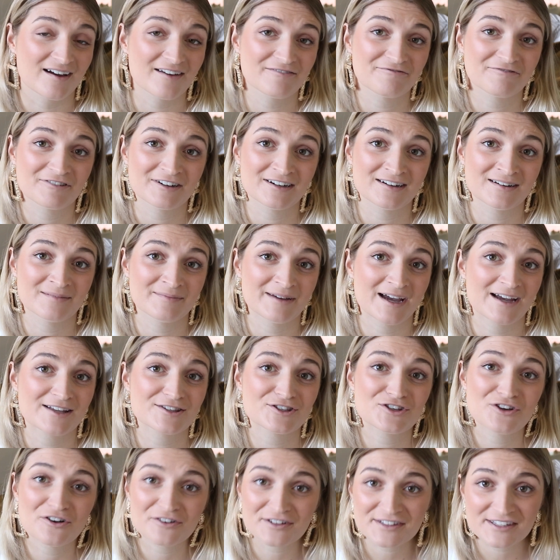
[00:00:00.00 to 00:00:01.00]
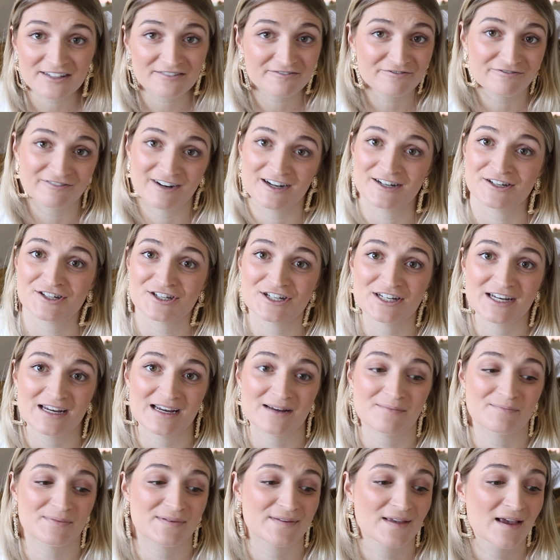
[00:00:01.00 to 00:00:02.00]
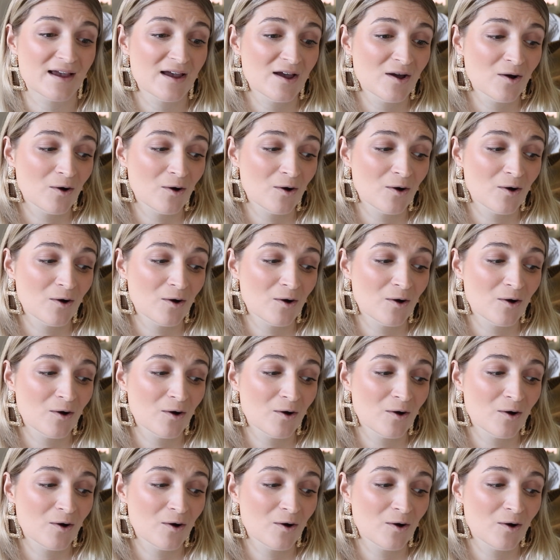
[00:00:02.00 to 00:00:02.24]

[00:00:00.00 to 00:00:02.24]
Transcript: I've written about toxic friendships,